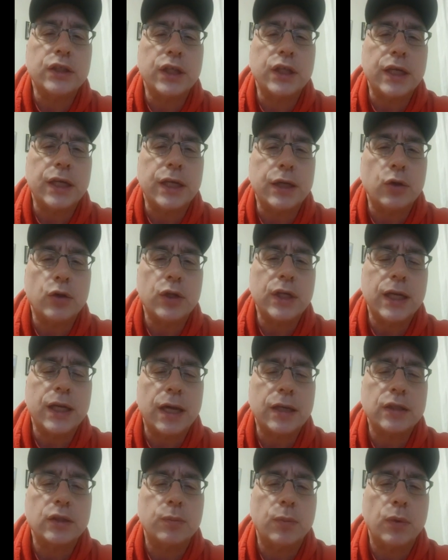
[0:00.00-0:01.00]
a security
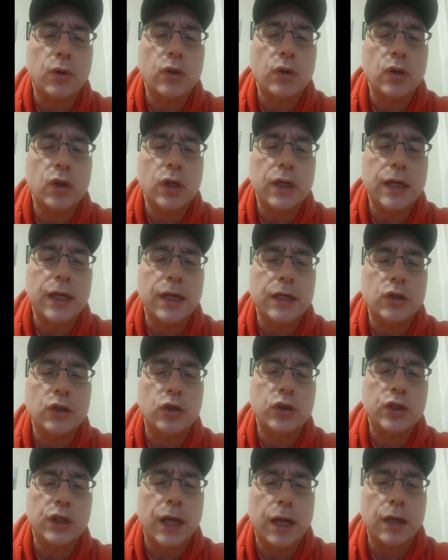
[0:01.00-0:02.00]
expert in
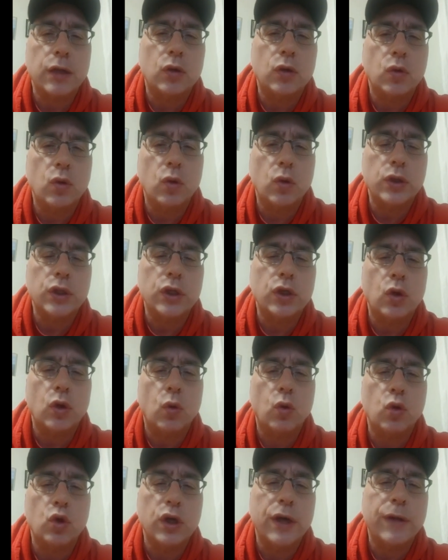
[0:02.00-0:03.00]
your channel or you
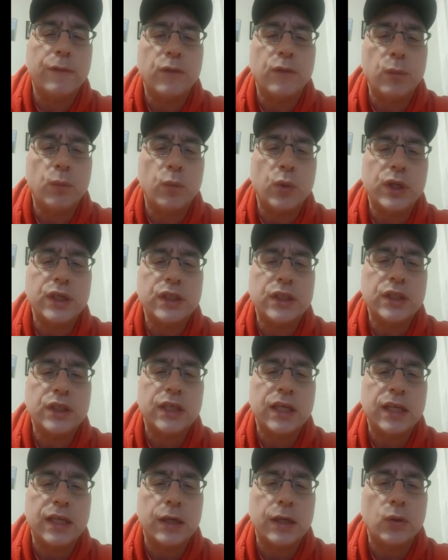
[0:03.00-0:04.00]
don't live and breathe
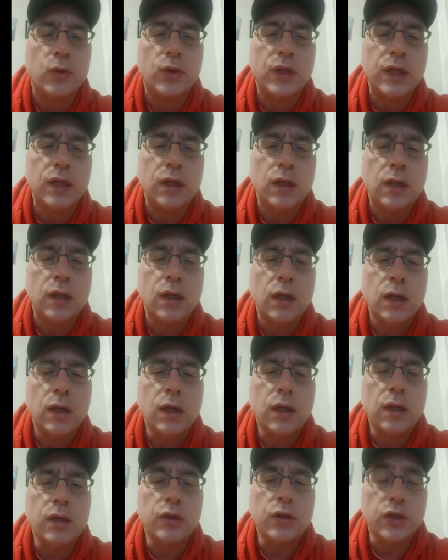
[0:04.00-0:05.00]
security,
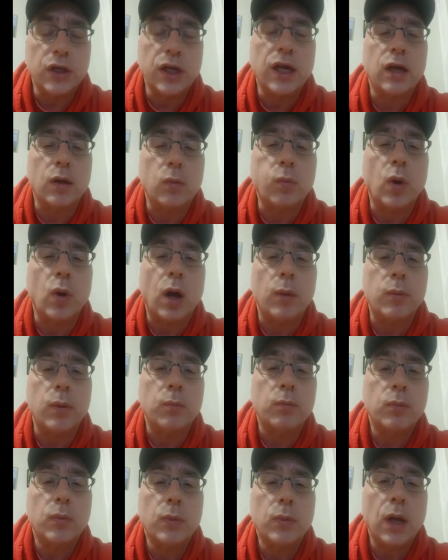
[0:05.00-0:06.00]
you got a
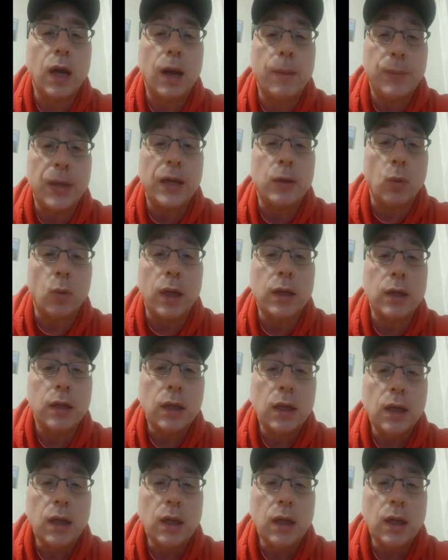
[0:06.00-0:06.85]
problem, a big one.